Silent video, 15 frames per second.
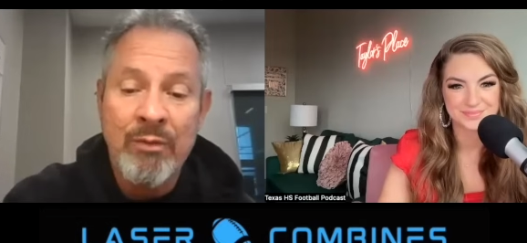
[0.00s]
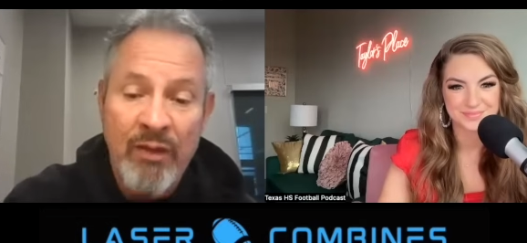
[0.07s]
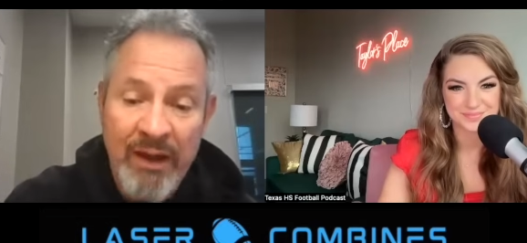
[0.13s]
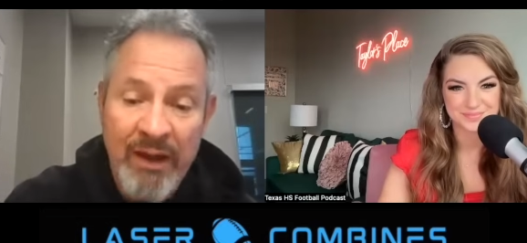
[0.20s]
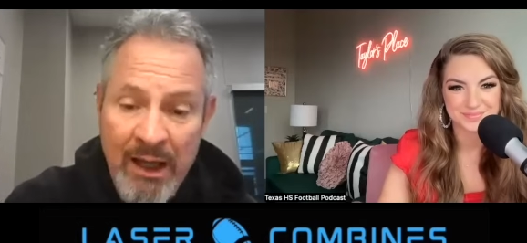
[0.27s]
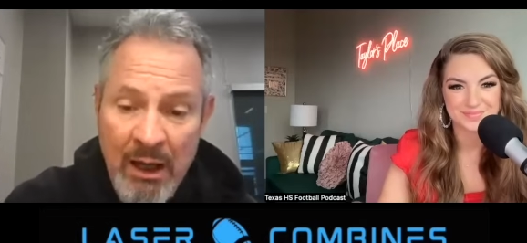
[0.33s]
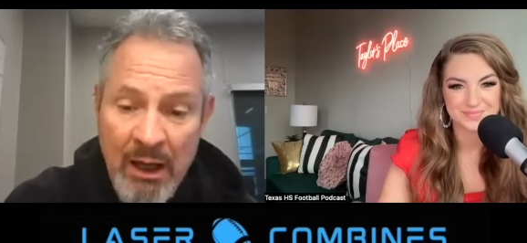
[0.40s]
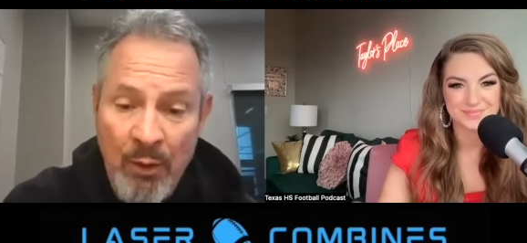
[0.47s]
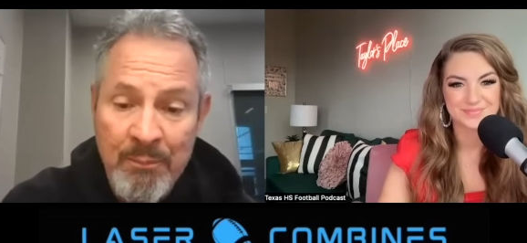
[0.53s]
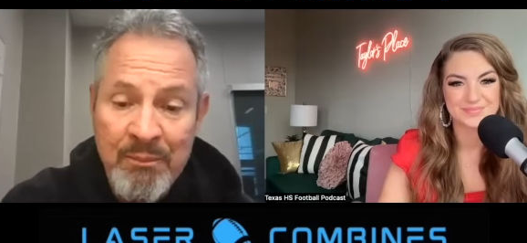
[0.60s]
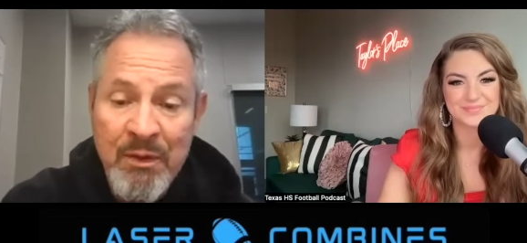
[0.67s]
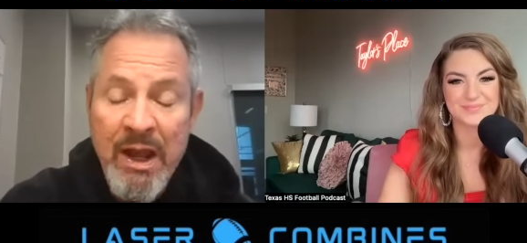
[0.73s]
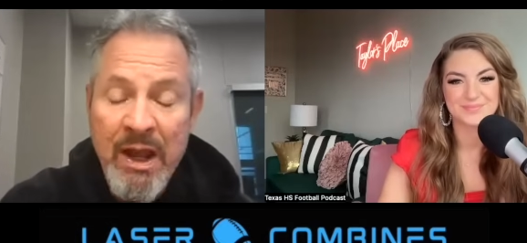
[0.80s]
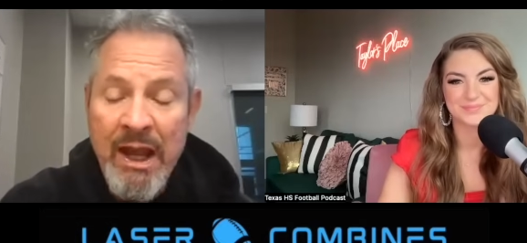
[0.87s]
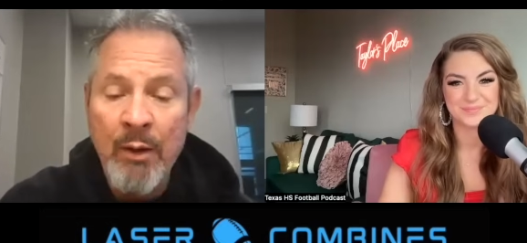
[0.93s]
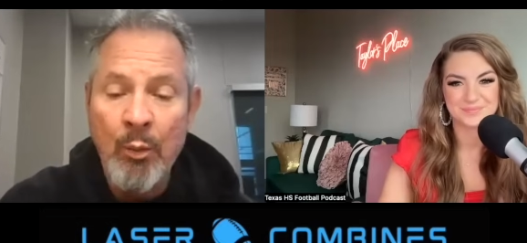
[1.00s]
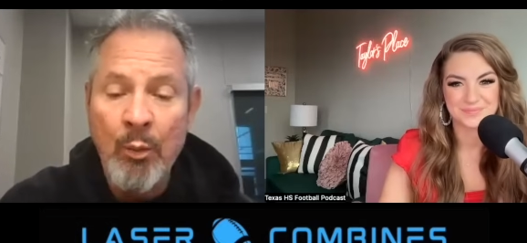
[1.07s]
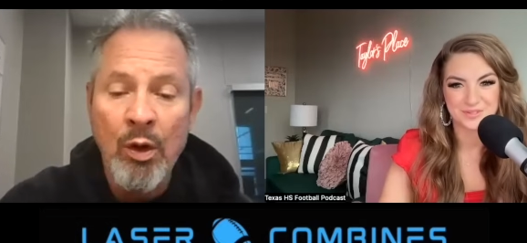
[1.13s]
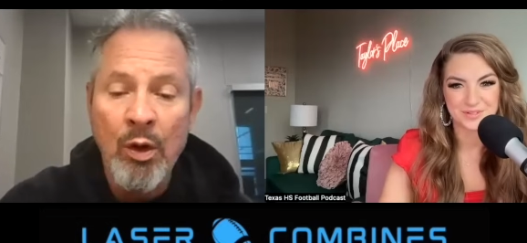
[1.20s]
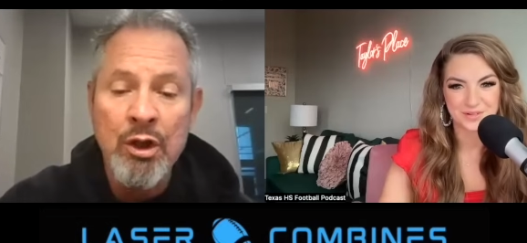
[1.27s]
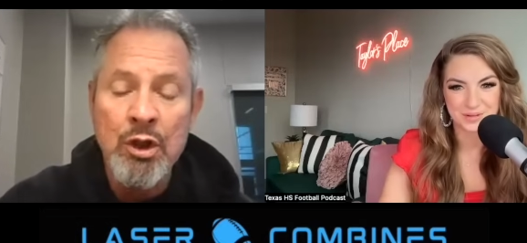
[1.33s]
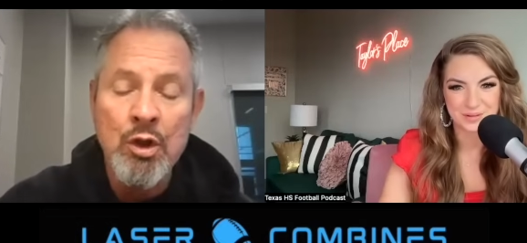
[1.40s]
Speaker 1: them and what
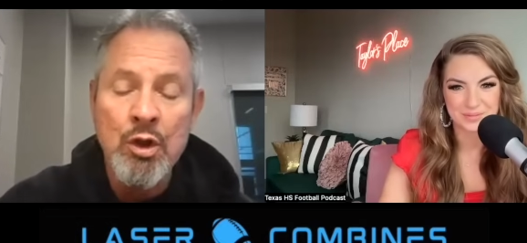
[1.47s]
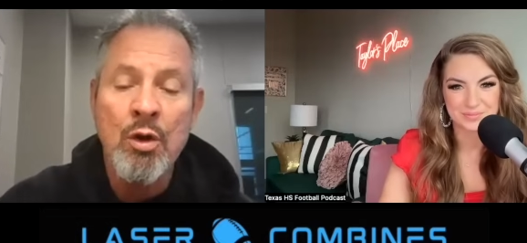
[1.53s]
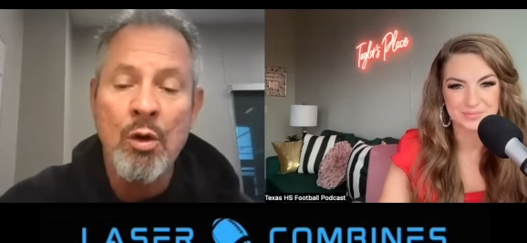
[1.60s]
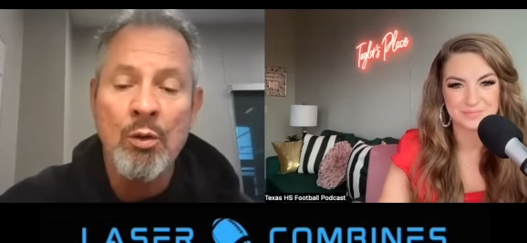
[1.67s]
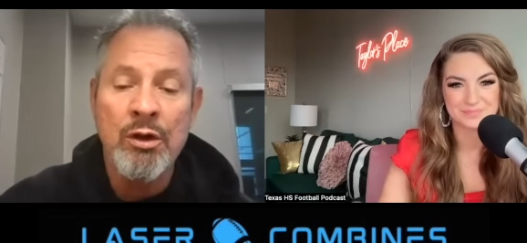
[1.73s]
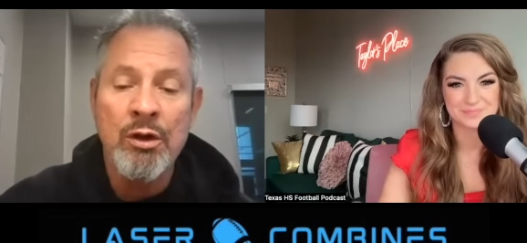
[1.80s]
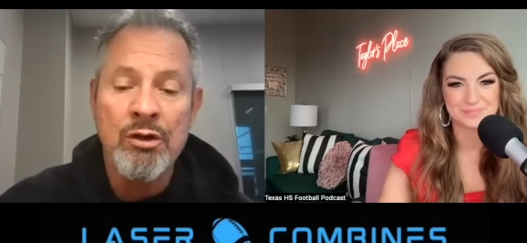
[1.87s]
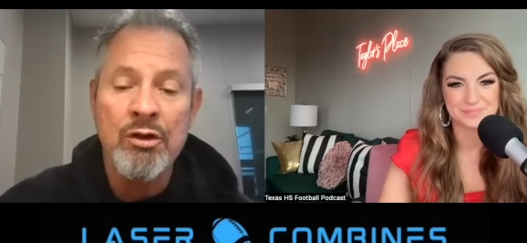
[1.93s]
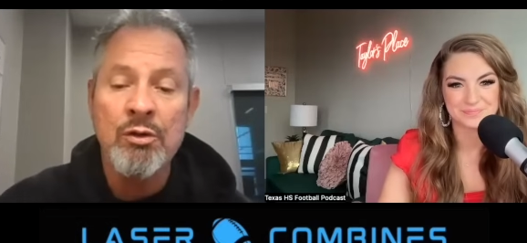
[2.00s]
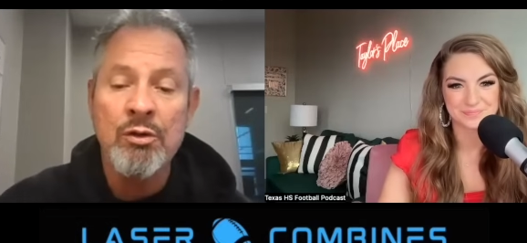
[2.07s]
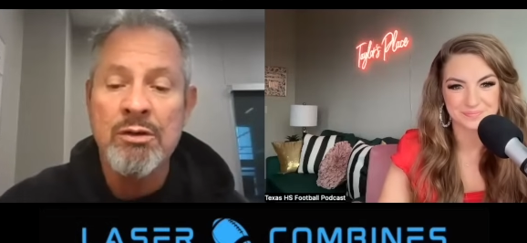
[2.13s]
are you going to do to